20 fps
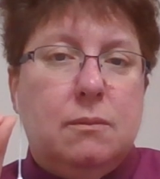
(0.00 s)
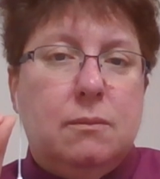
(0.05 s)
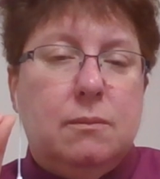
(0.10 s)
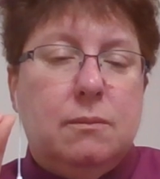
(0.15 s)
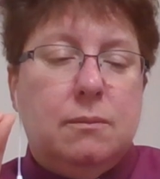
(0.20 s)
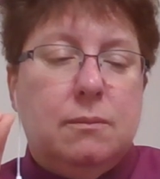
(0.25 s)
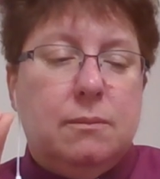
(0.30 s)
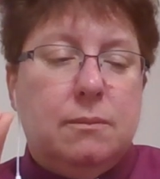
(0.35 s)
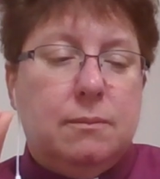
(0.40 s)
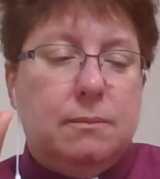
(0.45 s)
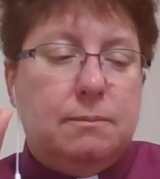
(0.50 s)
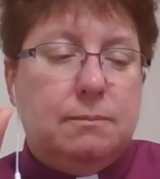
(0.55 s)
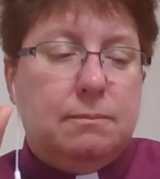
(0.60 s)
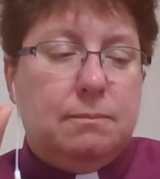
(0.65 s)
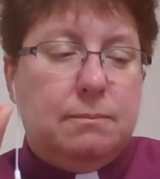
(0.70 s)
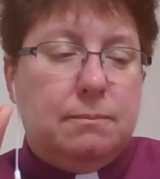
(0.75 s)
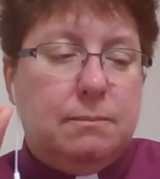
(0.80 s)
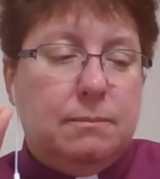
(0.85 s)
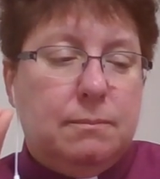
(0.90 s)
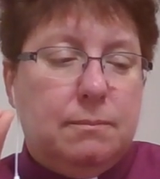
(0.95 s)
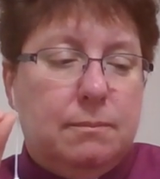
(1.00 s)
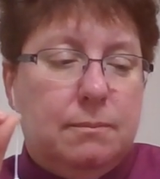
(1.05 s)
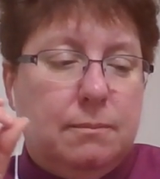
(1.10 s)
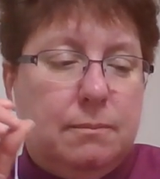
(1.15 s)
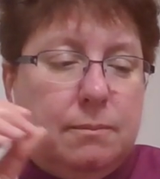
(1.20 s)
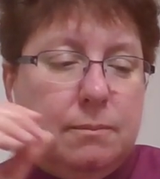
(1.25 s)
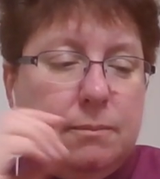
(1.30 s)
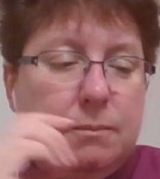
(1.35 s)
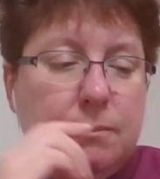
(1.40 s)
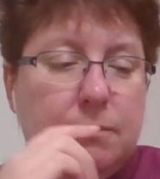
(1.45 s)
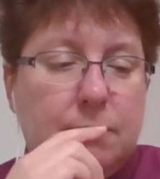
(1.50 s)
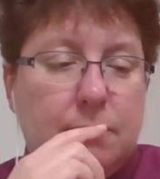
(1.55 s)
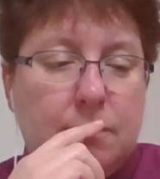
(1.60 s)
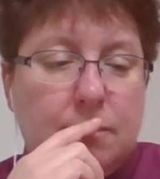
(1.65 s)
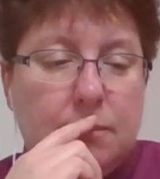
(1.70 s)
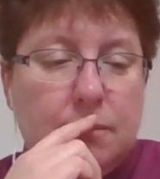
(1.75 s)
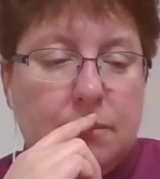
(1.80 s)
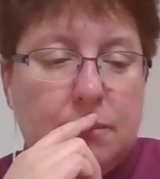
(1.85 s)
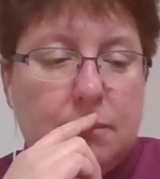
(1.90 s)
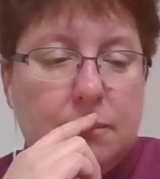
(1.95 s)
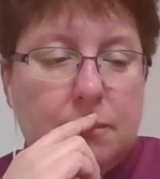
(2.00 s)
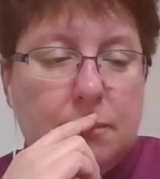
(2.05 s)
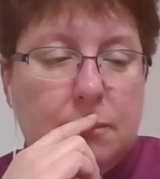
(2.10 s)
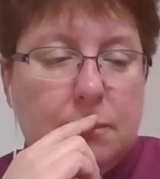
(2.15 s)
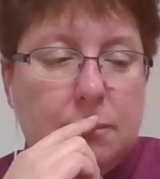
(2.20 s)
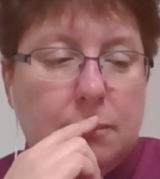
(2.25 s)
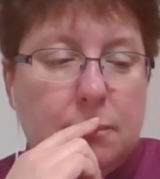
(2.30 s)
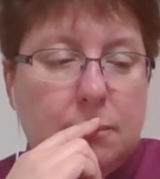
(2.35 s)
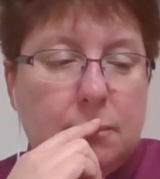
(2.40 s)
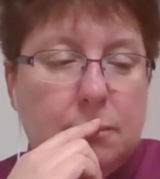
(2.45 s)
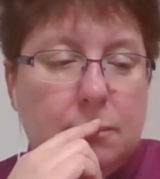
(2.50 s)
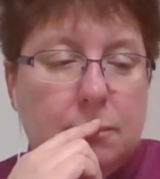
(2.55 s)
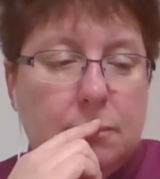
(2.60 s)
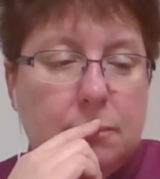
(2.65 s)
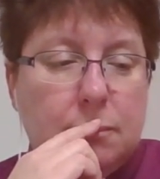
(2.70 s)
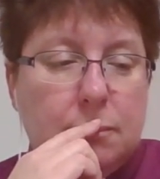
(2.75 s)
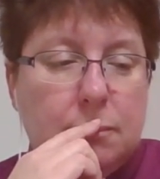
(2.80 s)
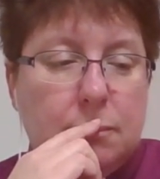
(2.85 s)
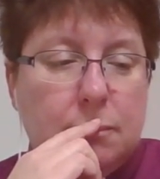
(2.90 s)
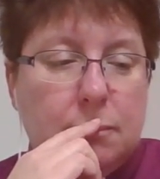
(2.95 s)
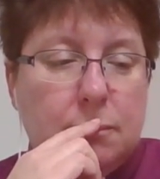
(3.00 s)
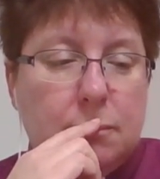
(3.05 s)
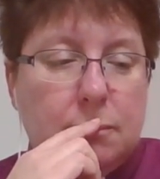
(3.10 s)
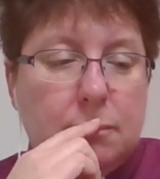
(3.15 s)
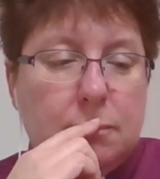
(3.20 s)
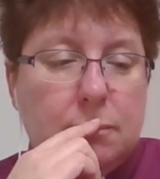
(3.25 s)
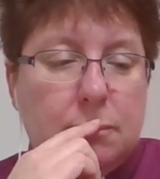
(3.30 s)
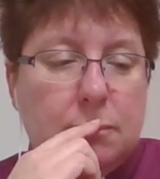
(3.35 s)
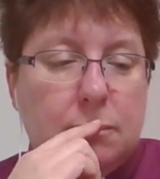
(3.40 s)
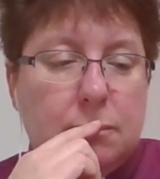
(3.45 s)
(silence)